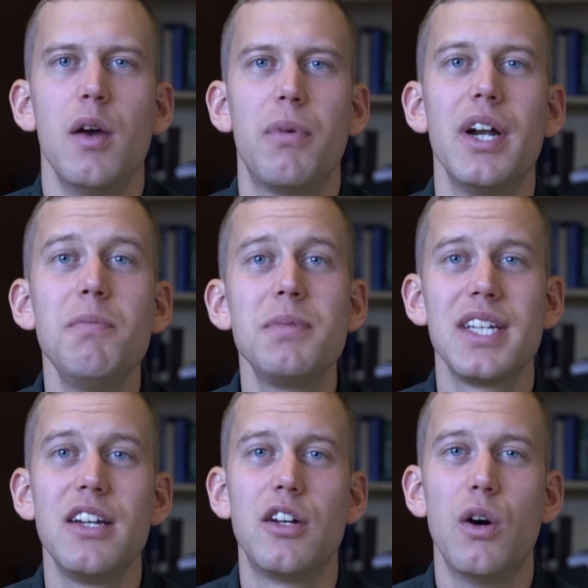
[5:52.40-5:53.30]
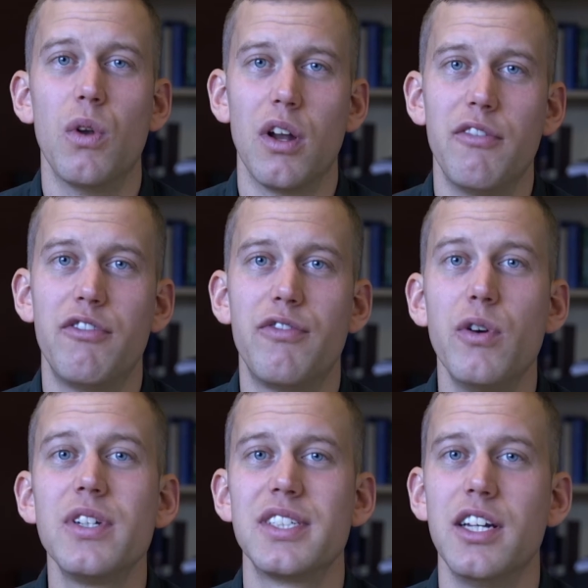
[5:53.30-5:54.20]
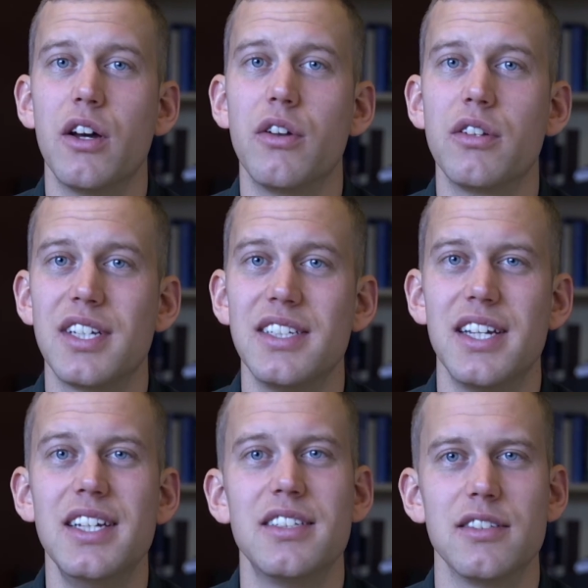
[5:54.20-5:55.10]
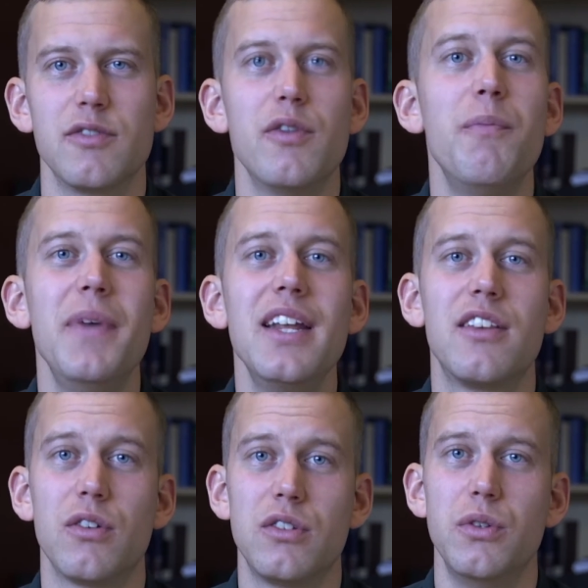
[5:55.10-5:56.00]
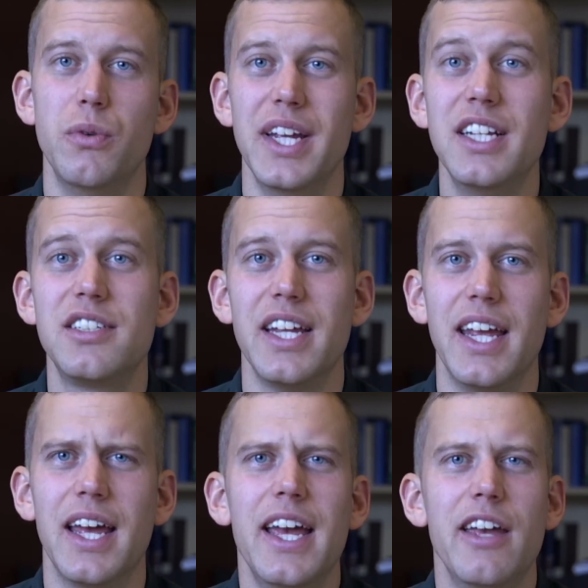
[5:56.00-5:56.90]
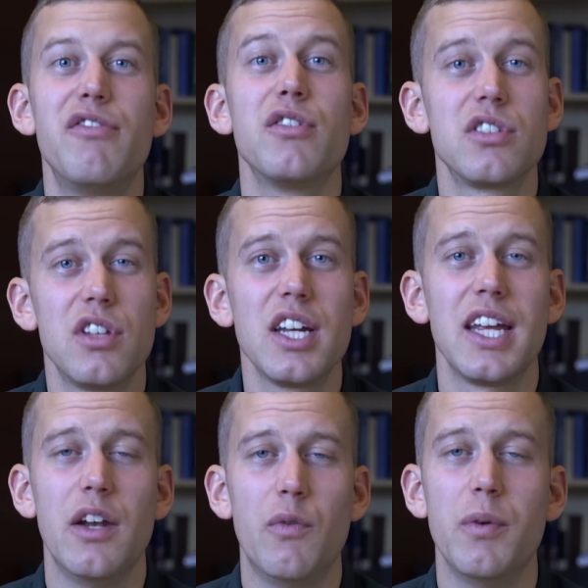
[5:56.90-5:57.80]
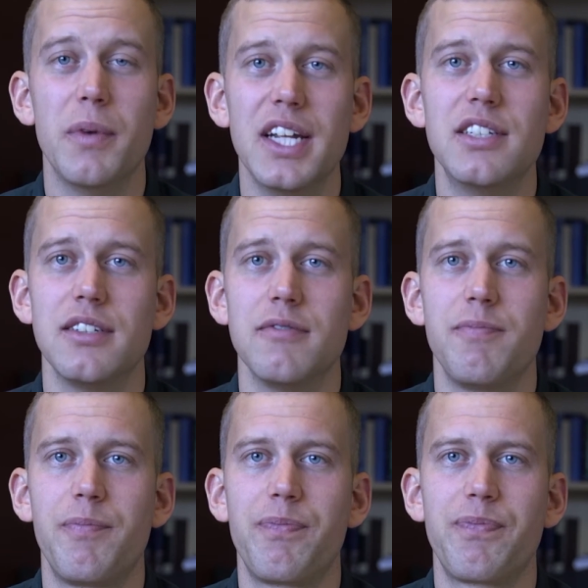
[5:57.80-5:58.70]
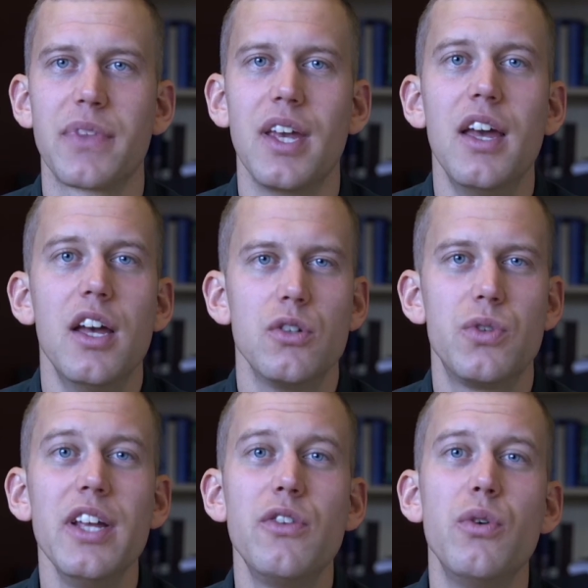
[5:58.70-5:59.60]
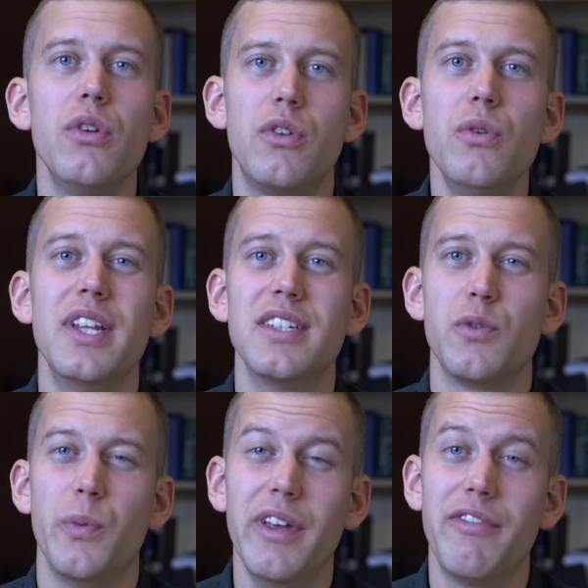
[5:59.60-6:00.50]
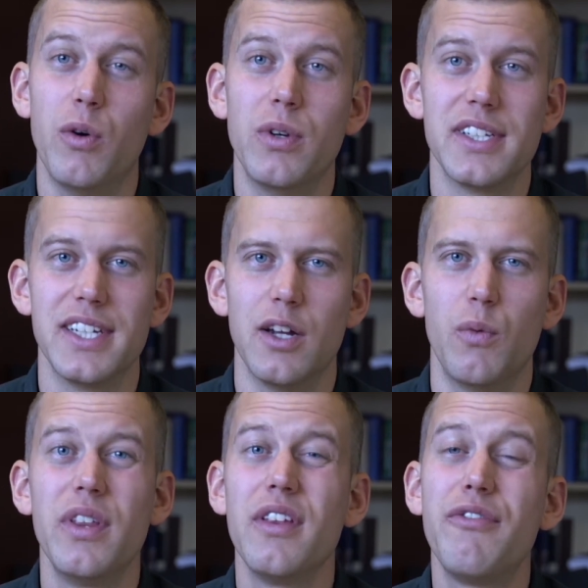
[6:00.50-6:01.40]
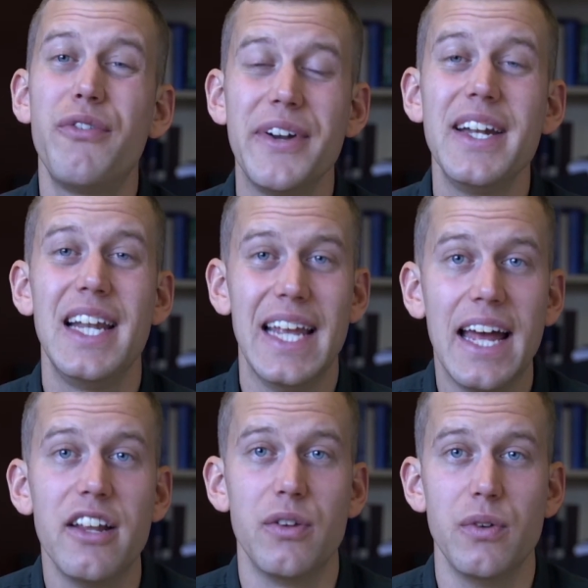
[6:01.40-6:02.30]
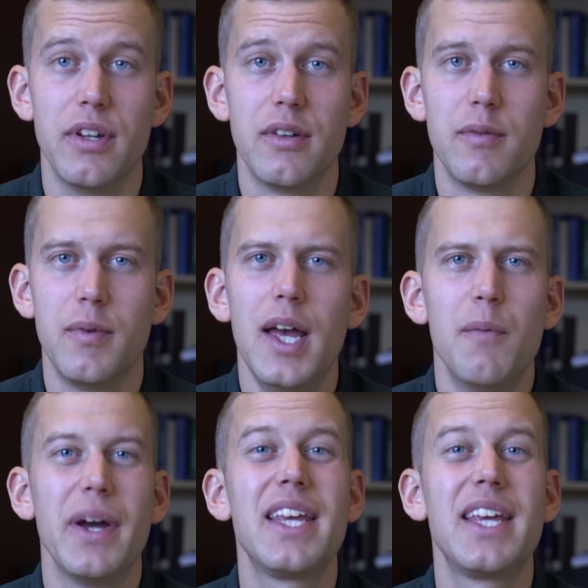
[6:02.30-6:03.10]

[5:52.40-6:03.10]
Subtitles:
Perhaps set a goal of focusing on sensations for a minute or two each day if you're stuck in rumination. Try to do this refocusing with a friendly attitude, by